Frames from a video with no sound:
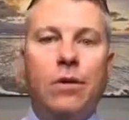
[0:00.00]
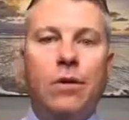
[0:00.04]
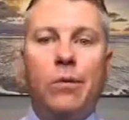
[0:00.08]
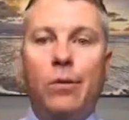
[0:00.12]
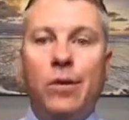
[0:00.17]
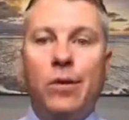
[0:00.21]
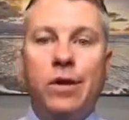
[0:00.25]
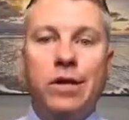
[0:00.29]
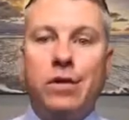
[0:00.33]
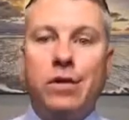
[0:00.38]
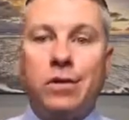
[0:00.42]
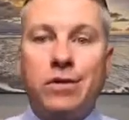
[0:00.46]

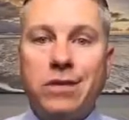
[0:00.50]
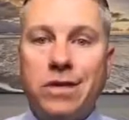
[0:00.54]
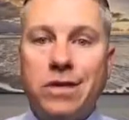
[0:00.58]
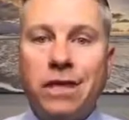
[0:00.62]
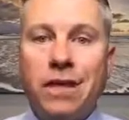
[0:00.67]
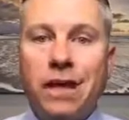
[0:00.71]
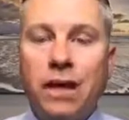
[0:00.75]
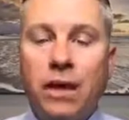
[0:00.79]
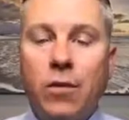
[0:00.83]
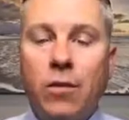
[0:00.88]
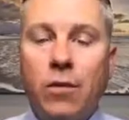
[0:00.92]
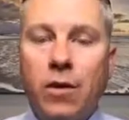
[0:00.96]
we just don't see
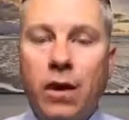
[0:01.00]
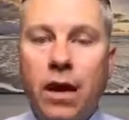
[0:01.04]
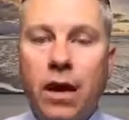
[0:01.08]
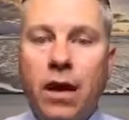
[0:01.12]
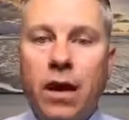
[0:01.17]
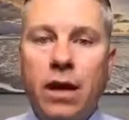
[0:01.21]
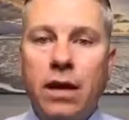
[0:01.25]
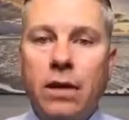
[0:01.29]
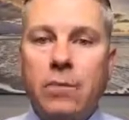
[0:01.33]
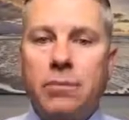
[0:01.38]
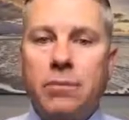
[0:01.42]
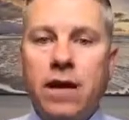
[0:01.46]
anything going
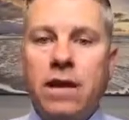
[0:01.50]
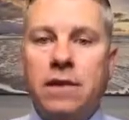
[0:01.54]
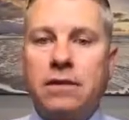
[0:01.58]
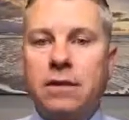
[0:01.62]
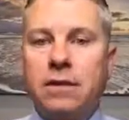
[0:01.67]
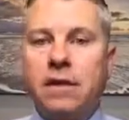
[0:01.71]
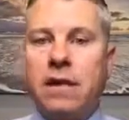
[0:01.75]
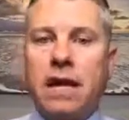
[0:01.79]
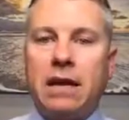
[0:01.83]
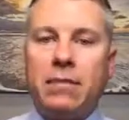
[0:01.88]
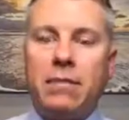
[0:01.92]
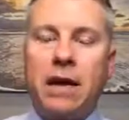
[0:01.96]
on and
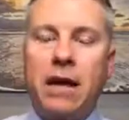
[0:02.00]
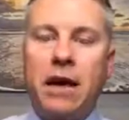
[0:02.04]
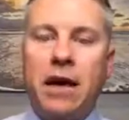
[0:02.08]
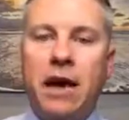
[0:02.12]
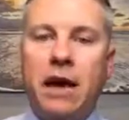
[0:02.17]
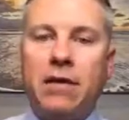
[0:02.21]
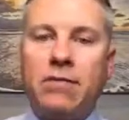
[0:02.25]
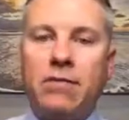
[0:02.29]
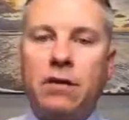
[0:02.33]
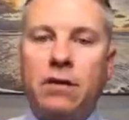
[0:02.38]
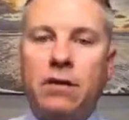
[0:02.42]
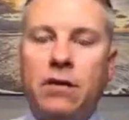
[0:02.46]
basically get out of my
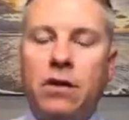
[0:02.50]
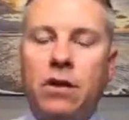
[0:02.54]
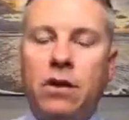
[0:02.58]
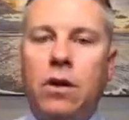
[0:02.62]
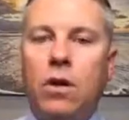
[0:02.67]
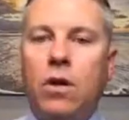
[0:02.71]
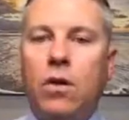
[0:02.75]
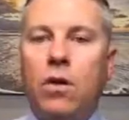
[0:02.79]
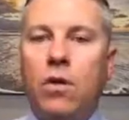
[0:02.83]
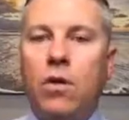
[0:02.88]
office,